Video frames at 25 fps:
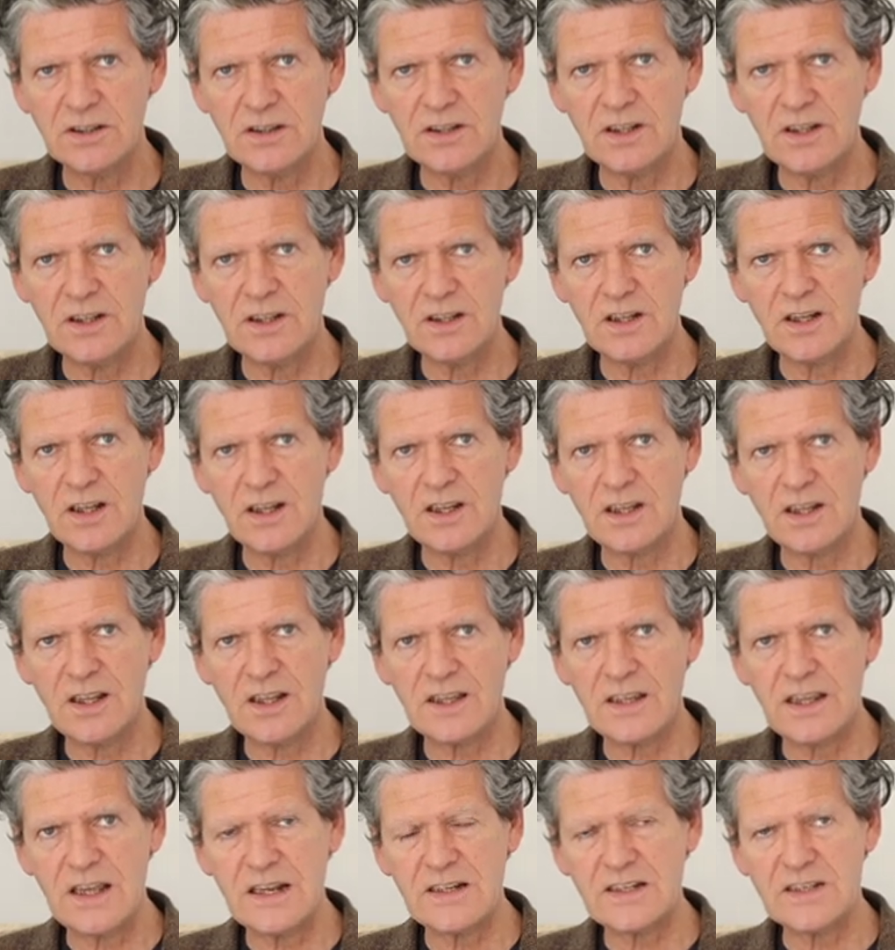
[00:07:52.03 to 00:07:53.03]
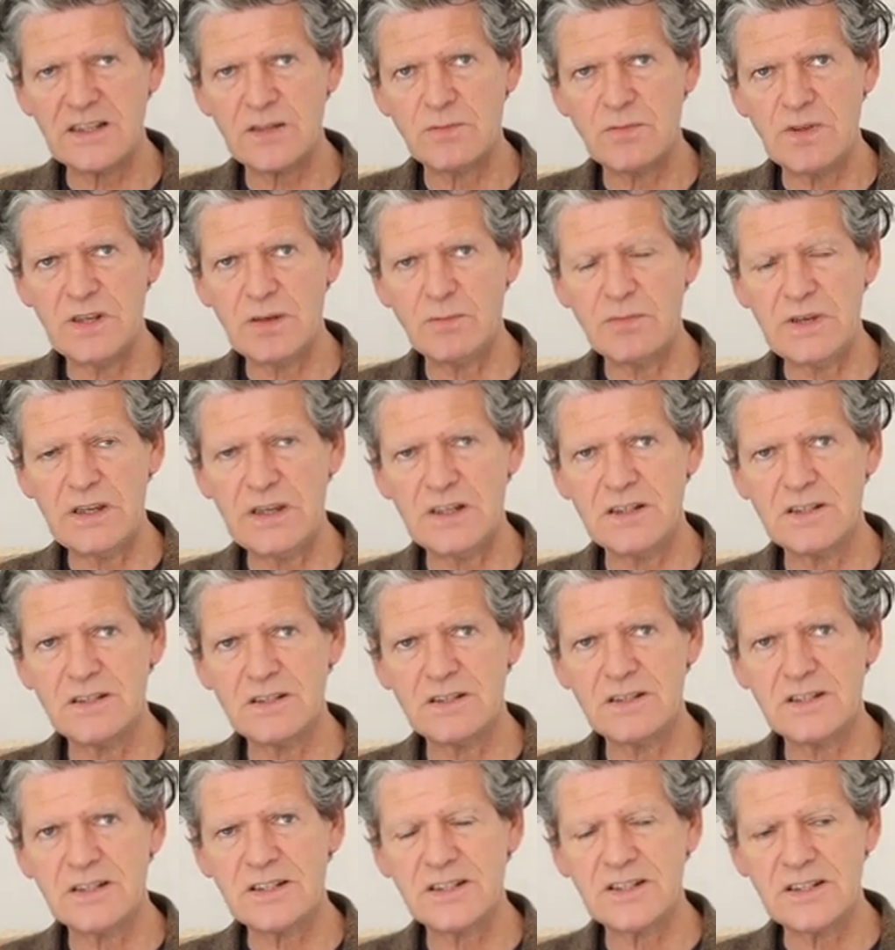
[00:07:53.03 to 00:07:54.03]
it gets to be a bit
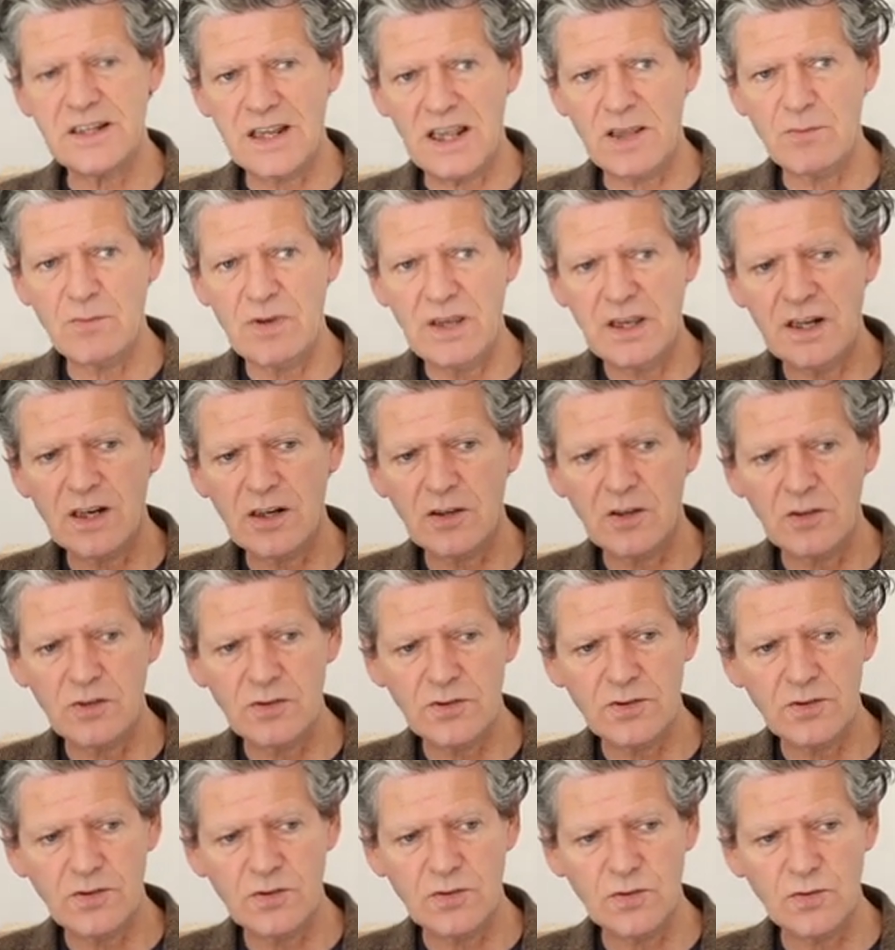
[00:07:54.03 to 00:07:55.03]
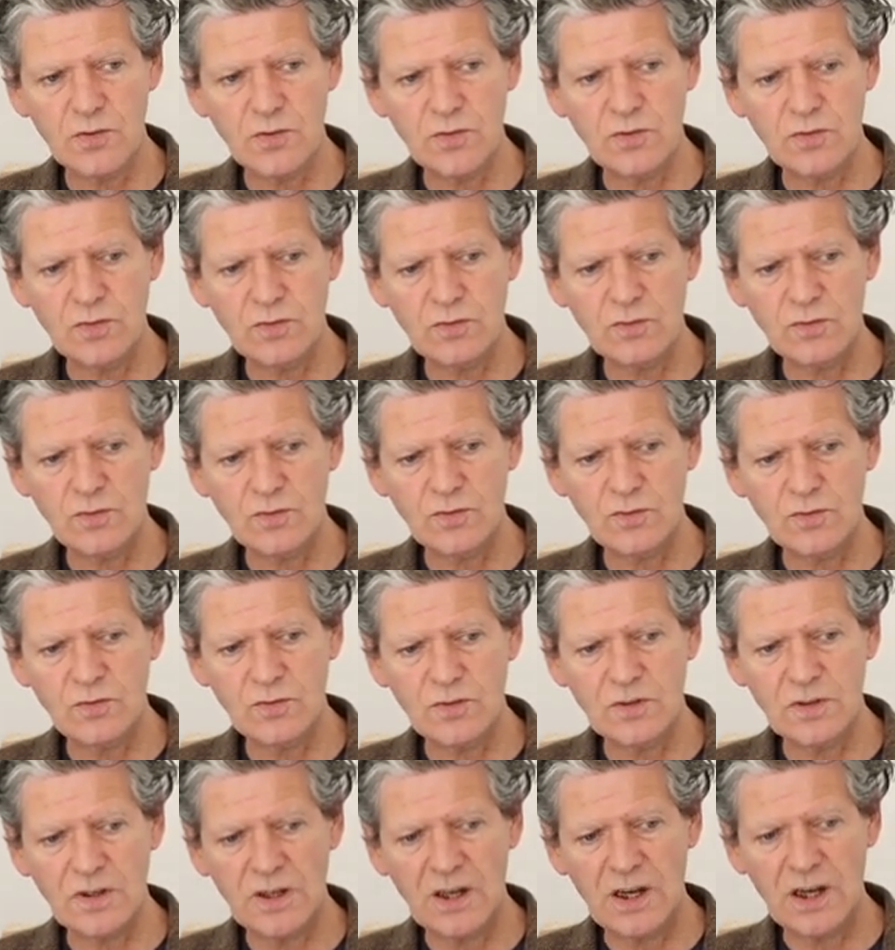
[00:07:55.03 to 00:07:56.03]
samey, and I got to
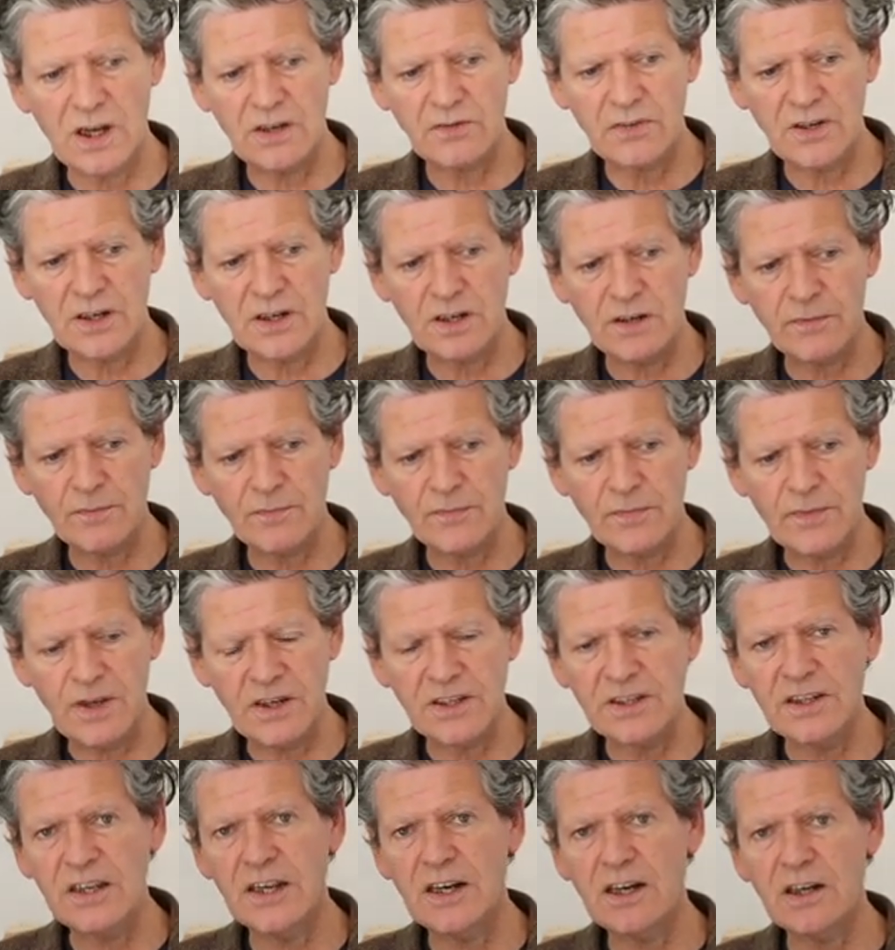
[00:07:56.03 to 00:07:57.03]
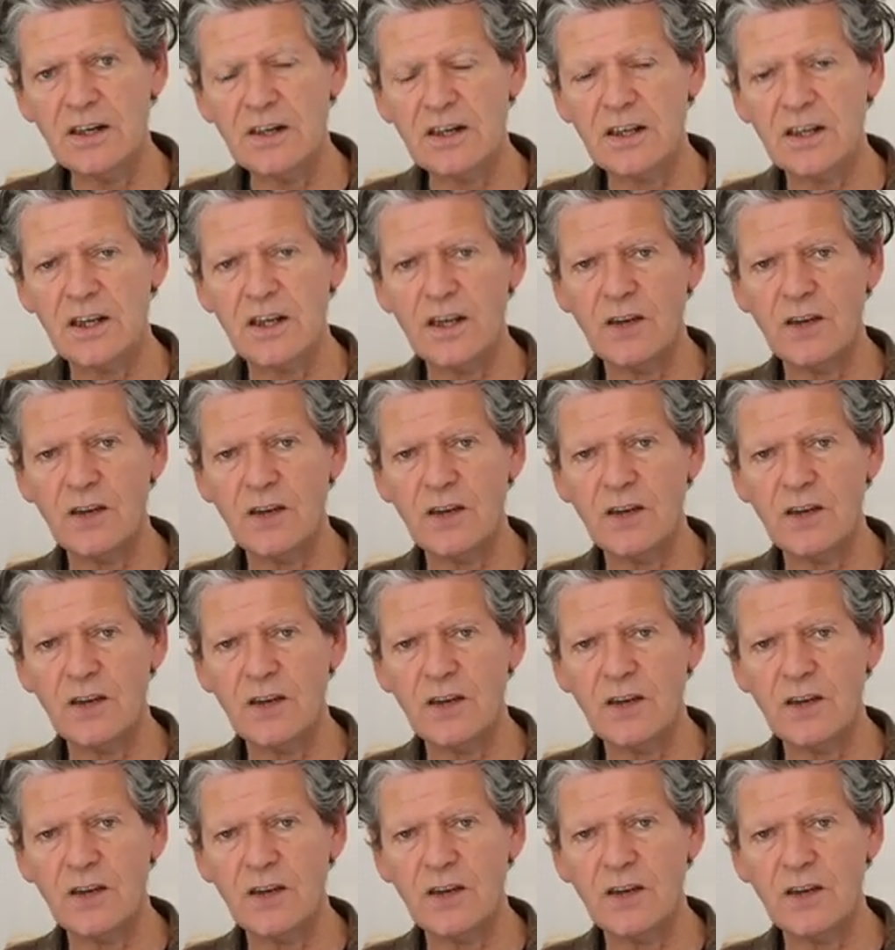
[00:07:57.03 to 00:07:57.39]
have a yearning.